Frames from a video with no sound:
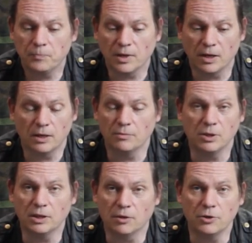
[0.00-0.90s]

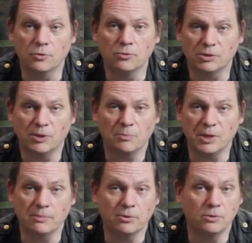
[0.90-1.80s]
You know, you're all smart
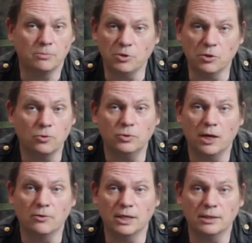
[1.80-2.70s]
people. You all
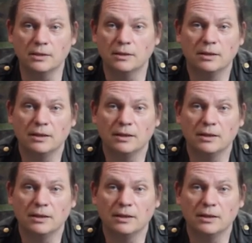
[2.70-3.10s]
know this.